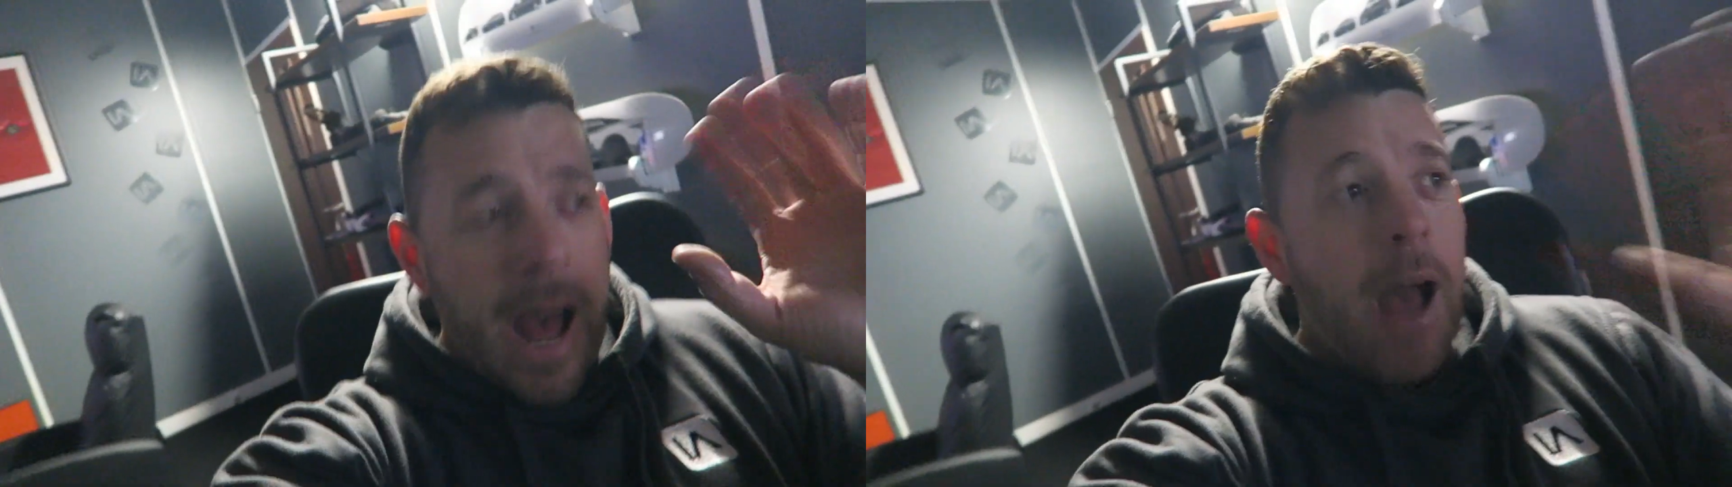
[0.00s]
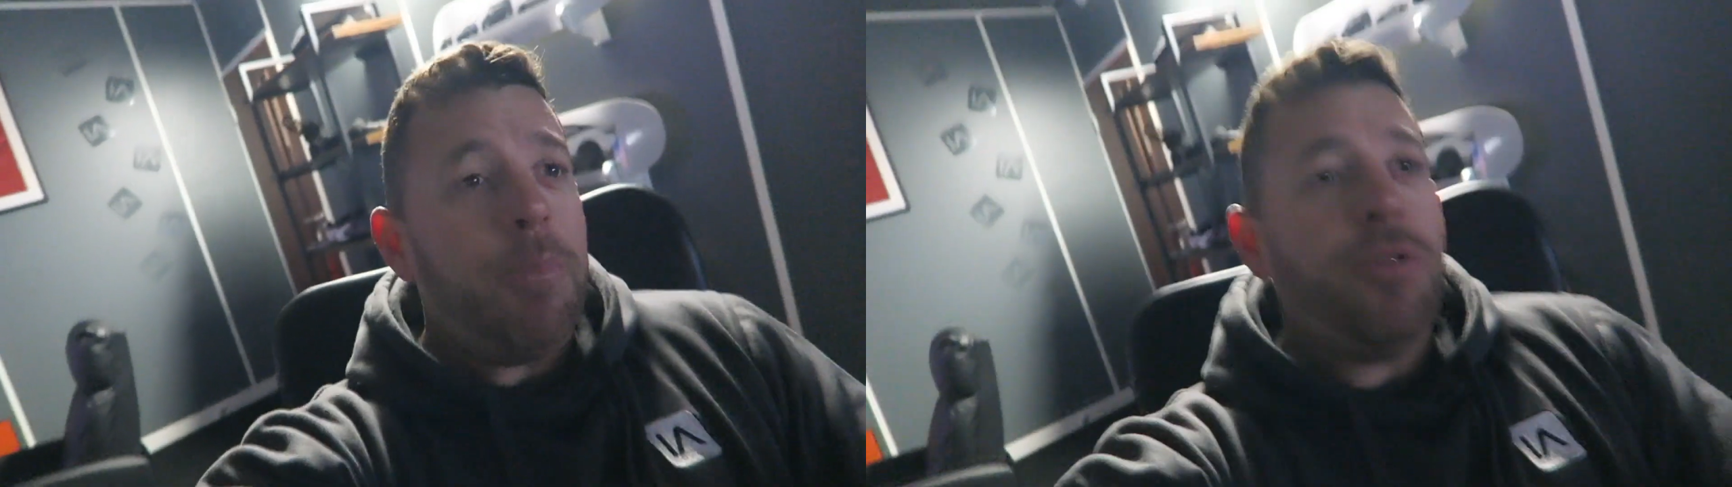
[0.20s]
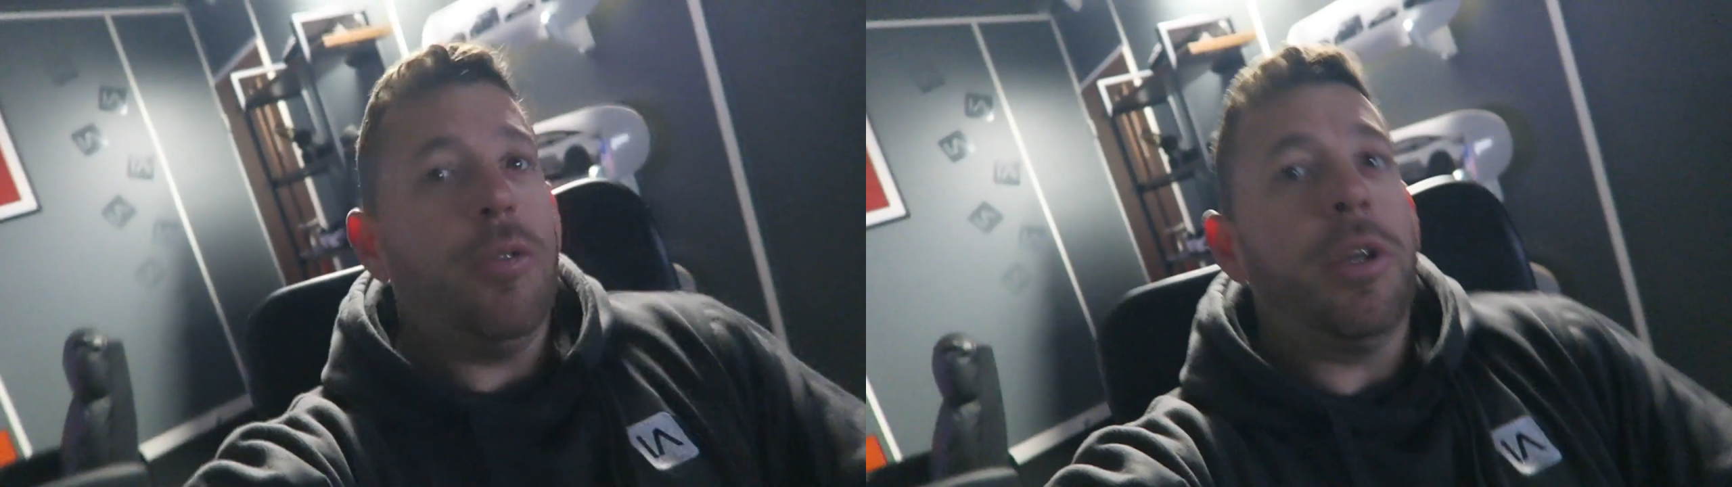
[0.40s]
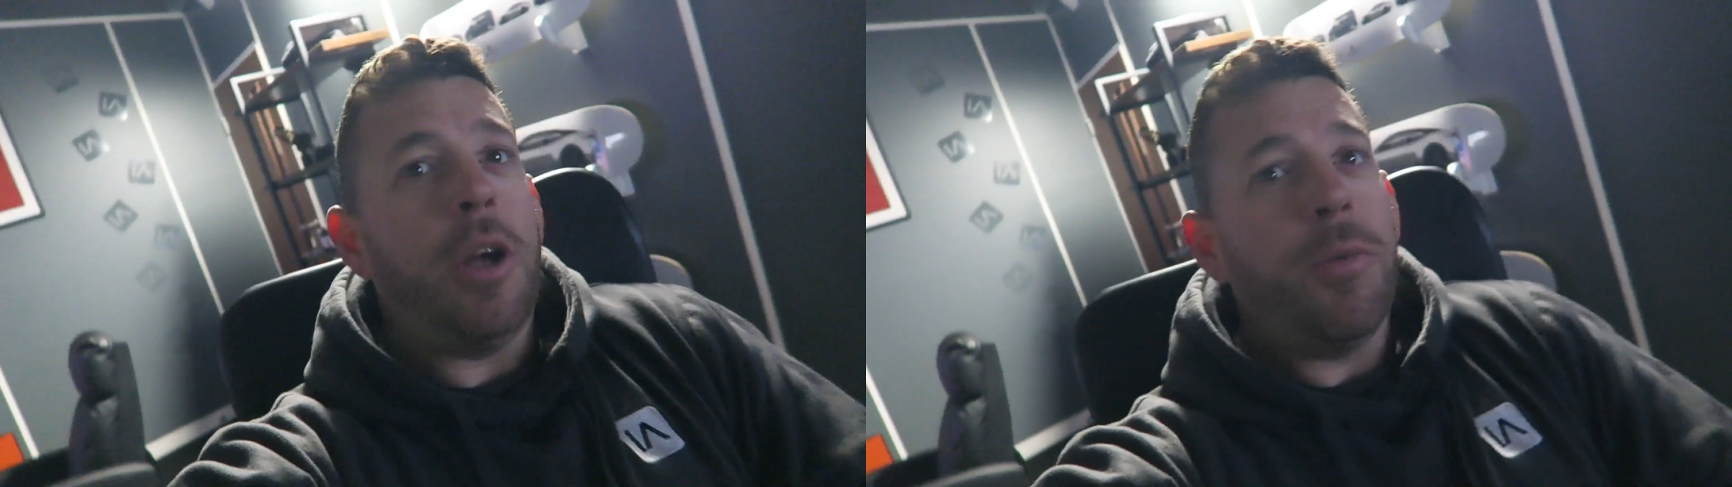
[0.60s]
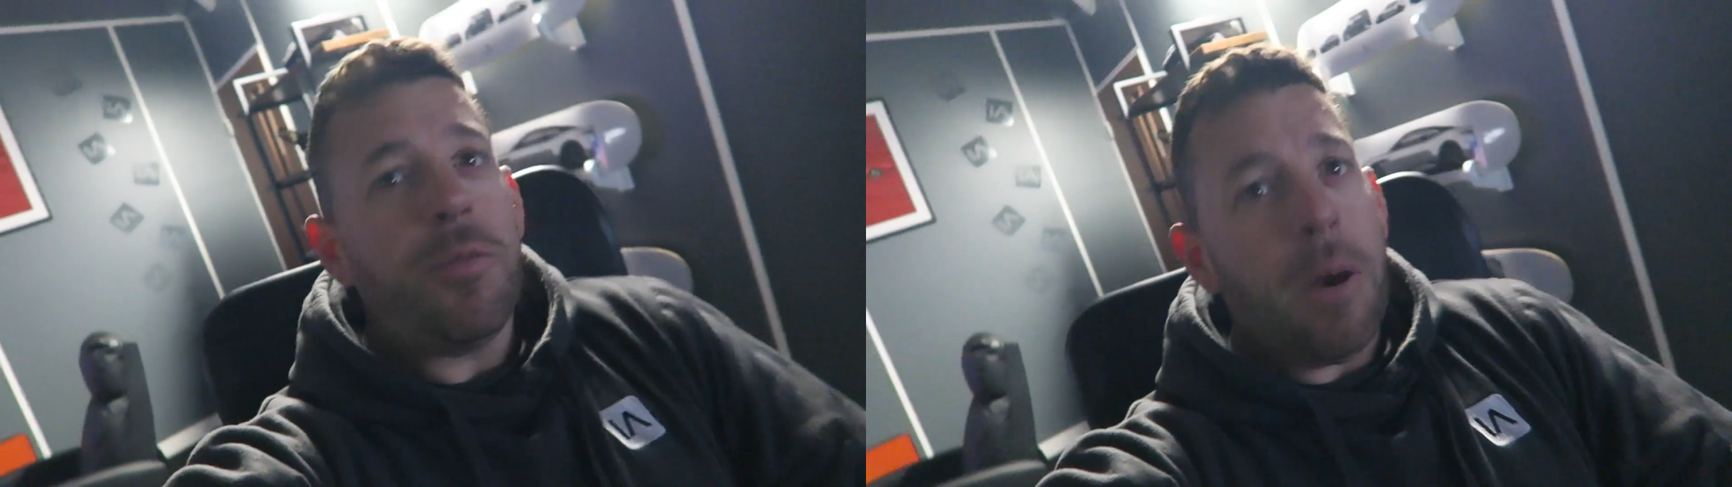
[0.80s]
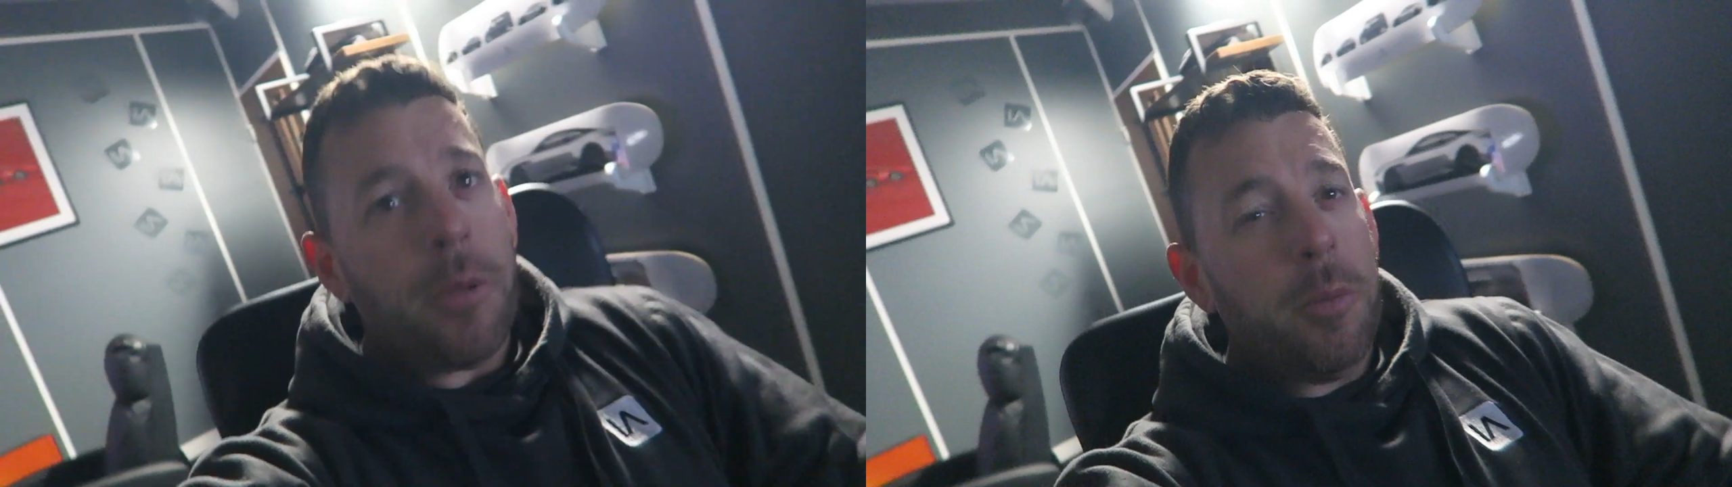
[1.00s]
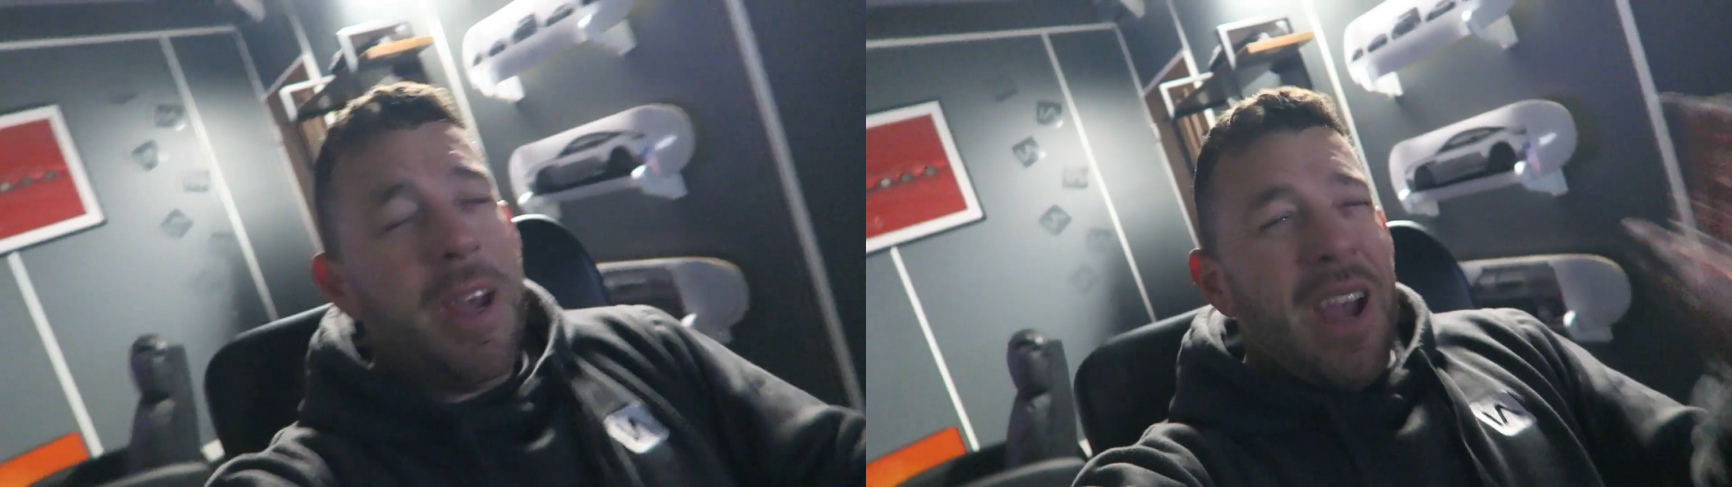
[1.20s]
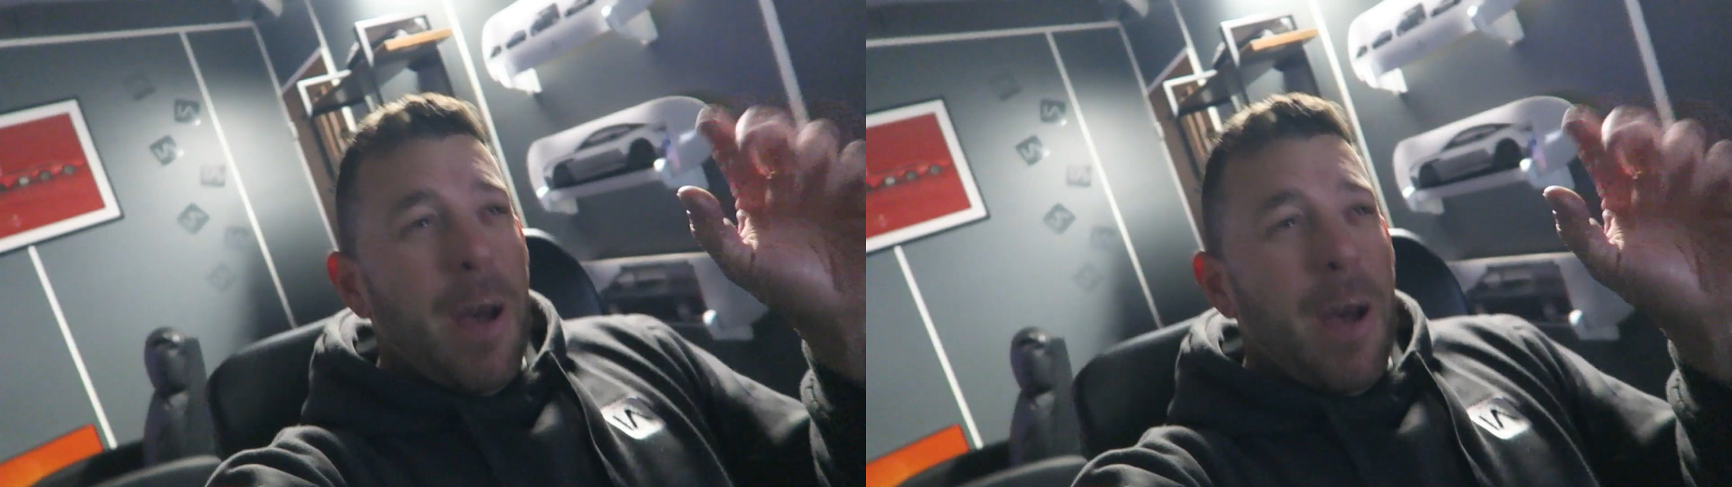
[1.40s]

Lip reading: Absolutely gobsmacked with them.